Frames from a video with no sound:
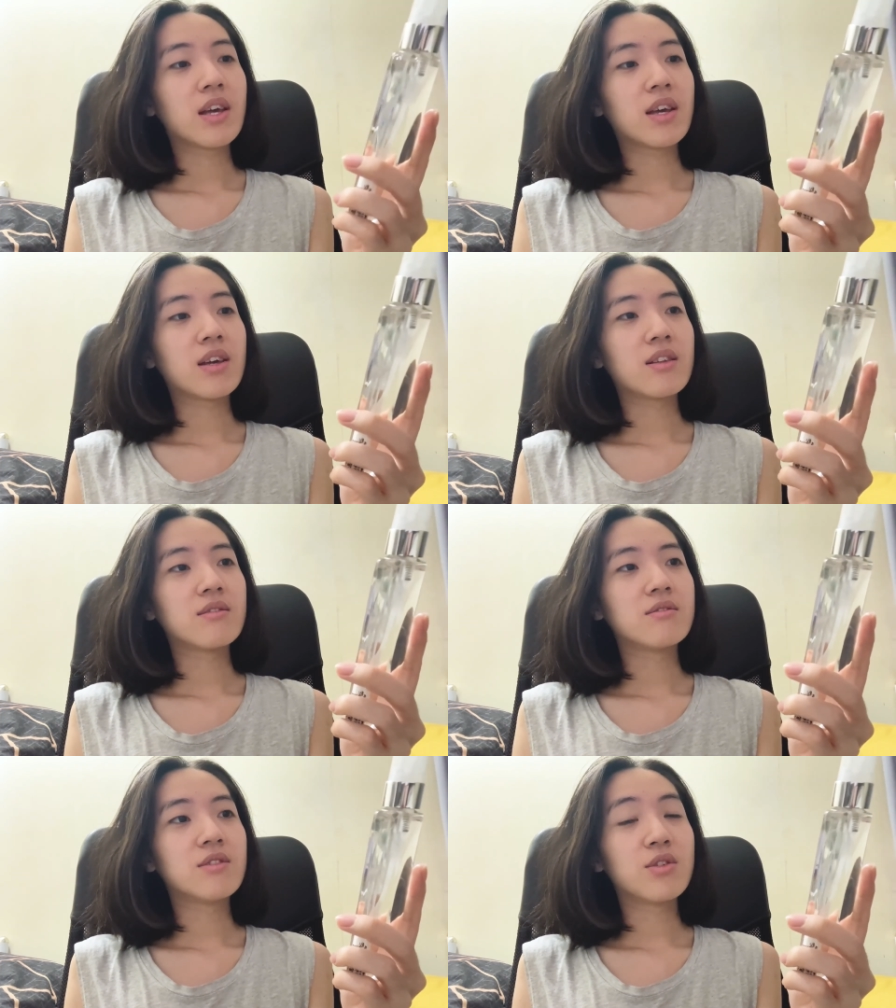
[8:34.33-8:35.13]

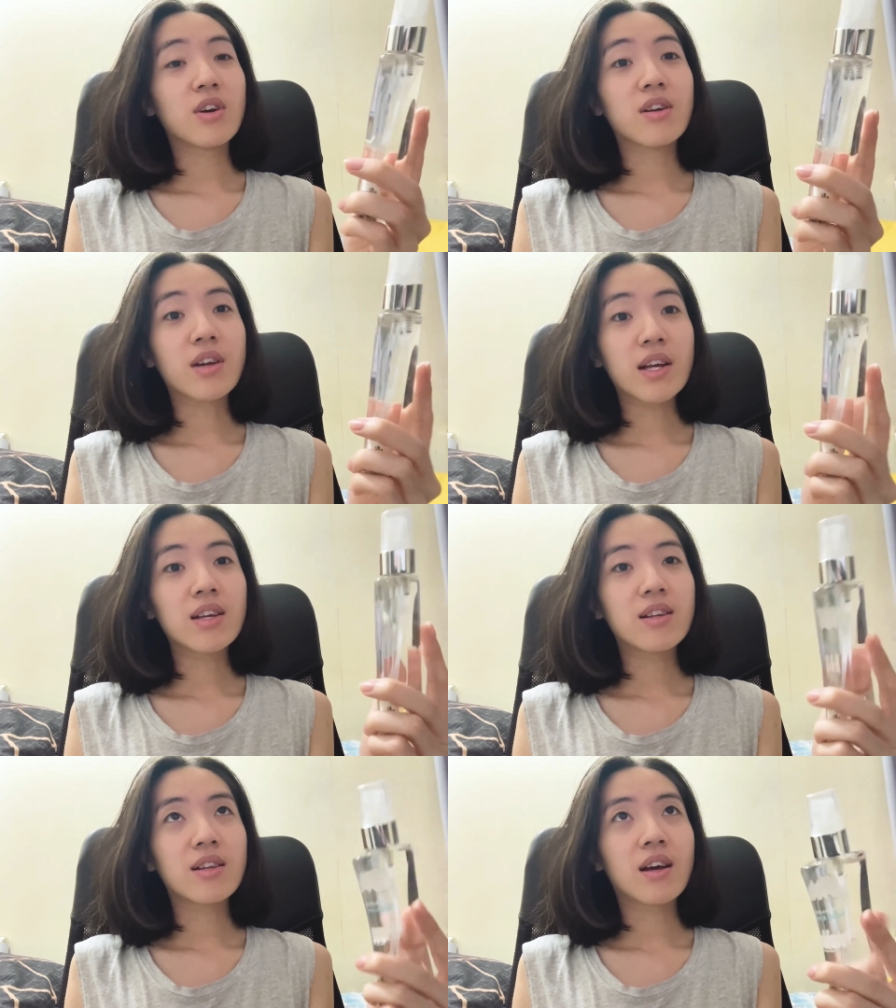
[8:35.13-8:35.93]
And do you
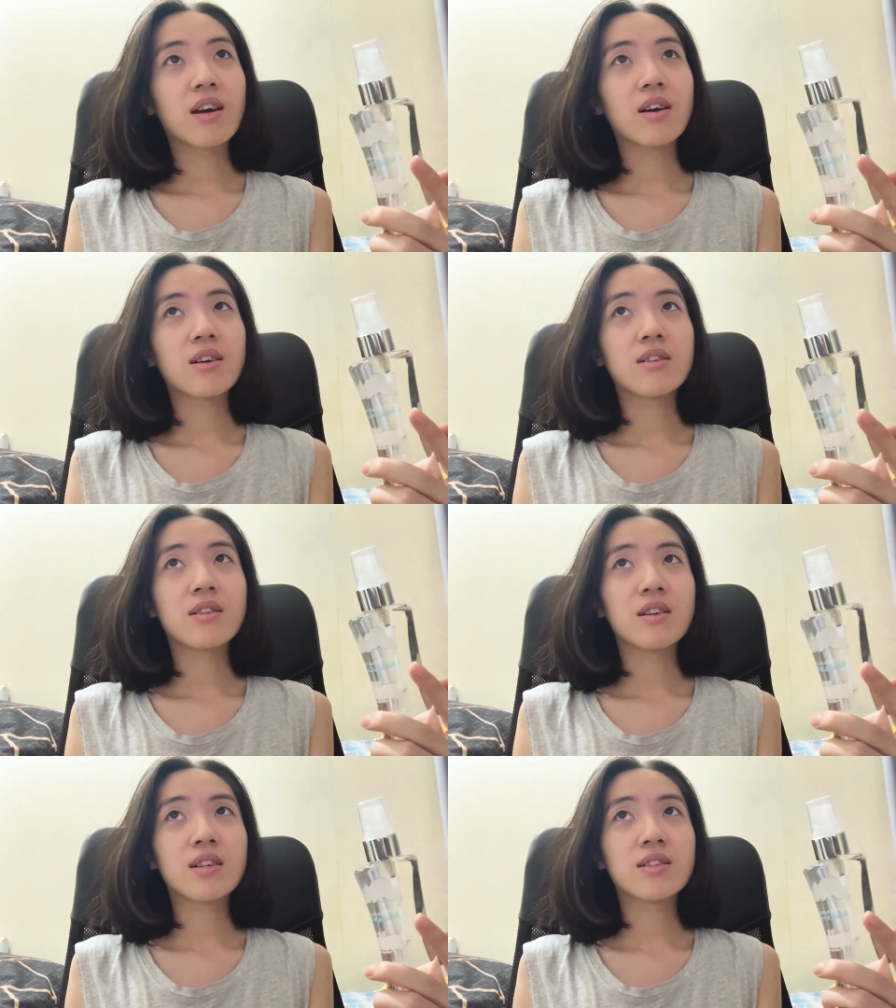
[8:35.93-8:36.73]
agree na
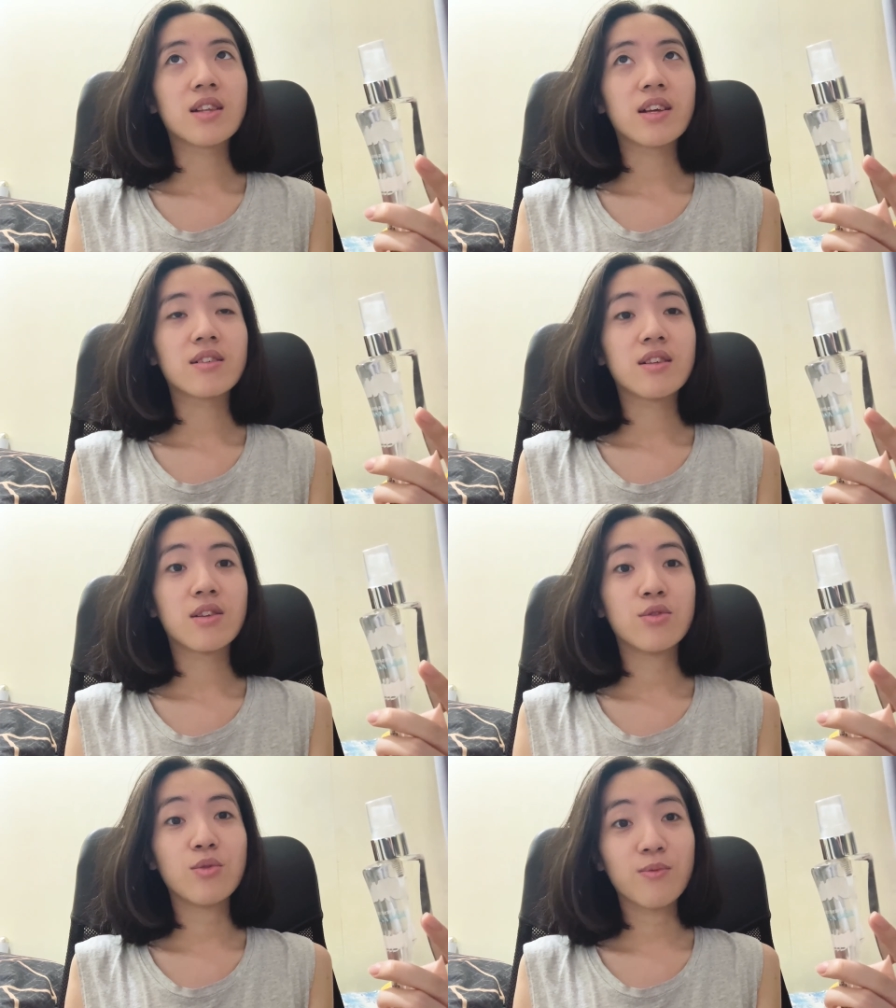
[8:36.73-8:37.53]
it's like the
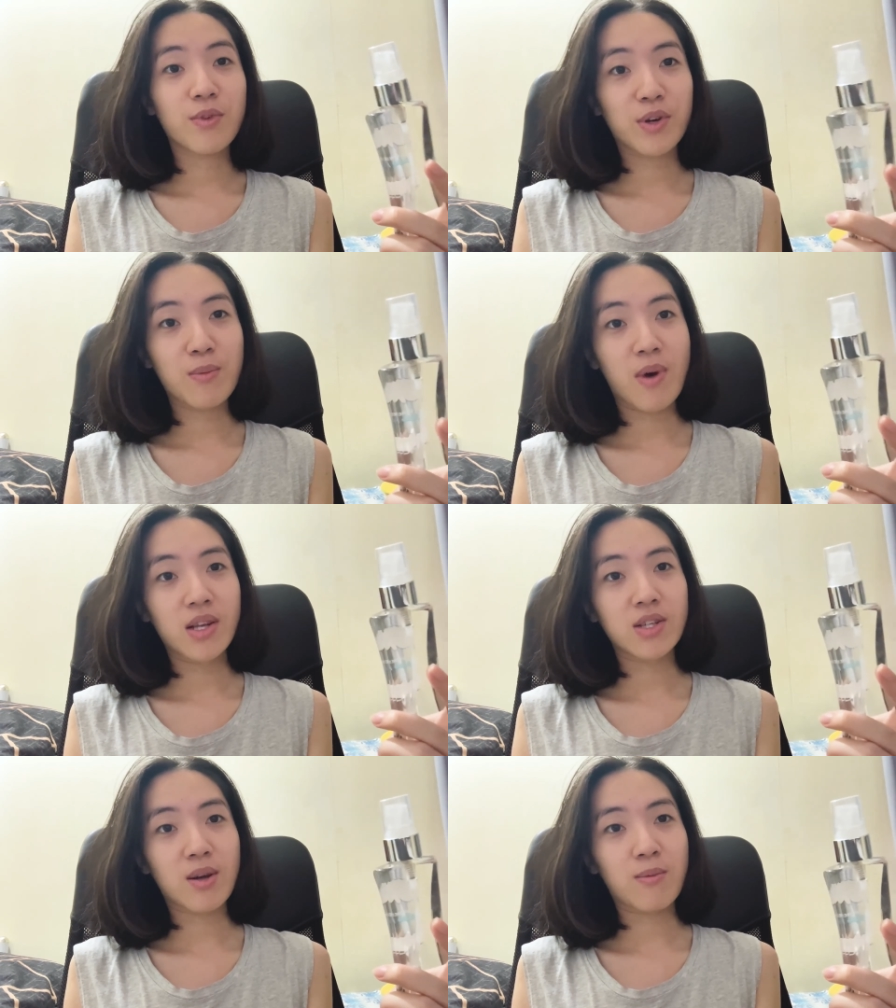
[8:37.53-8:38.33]
dupe for The
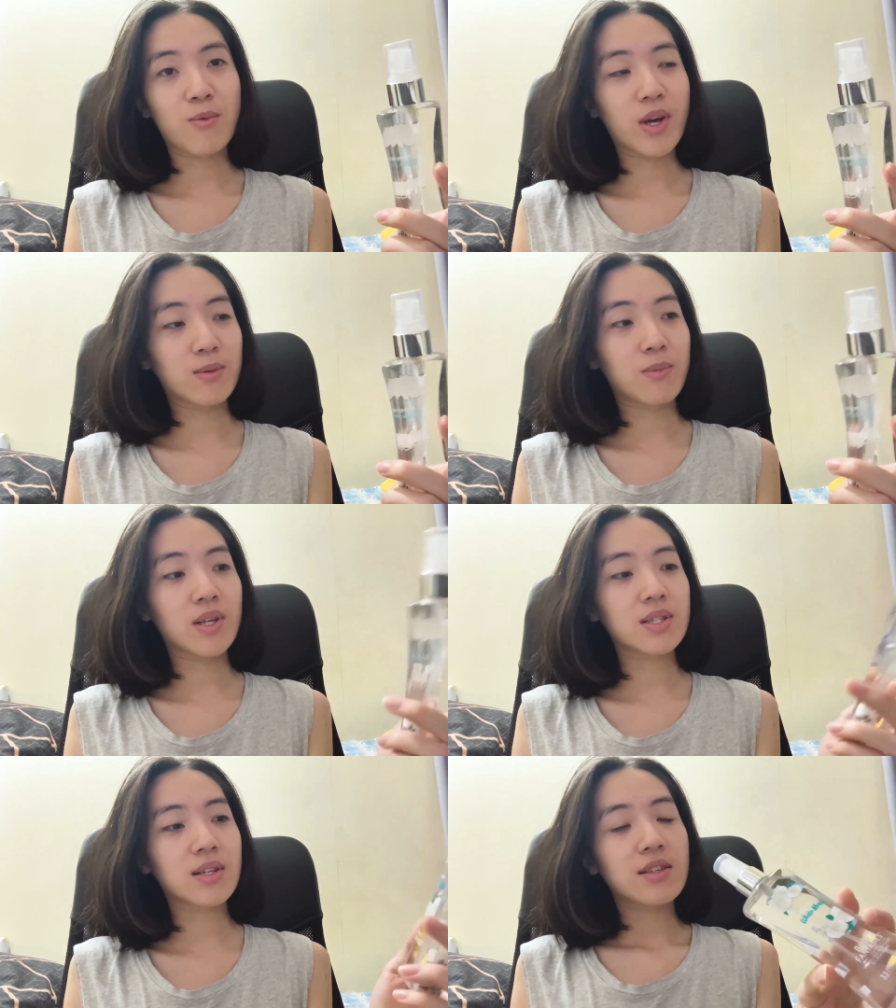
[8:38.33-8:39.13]
Body Shop White
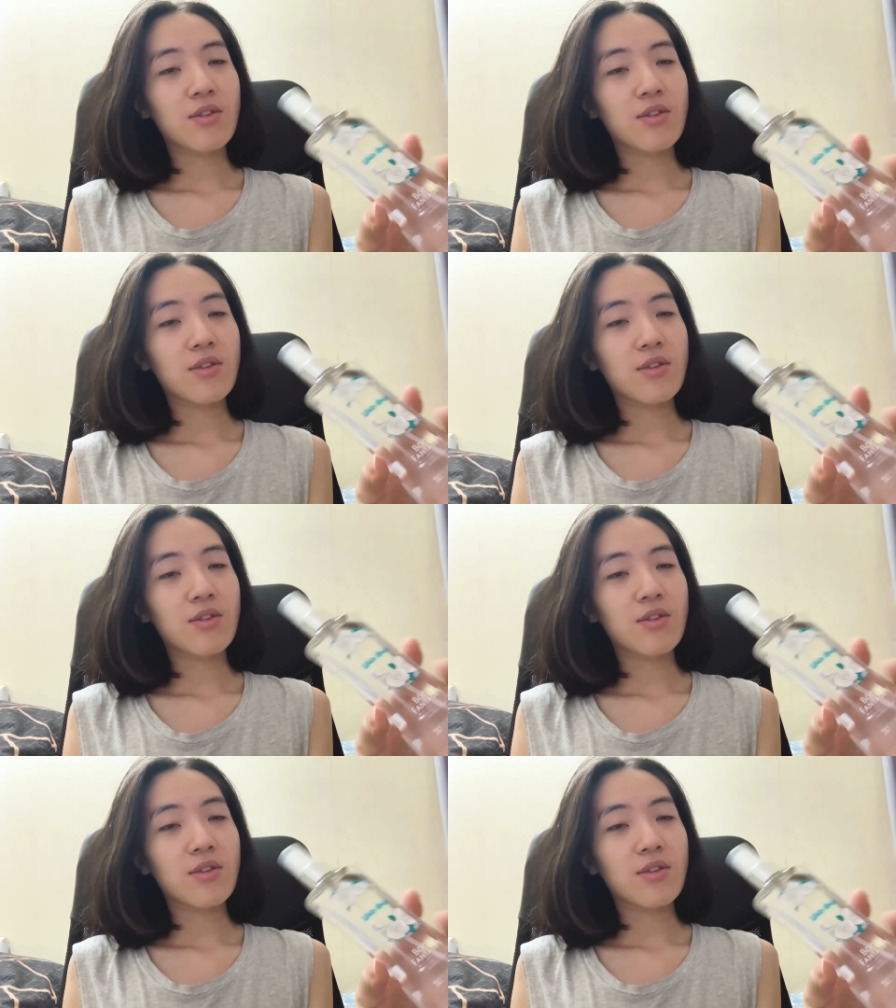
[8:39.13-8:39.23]
Musk.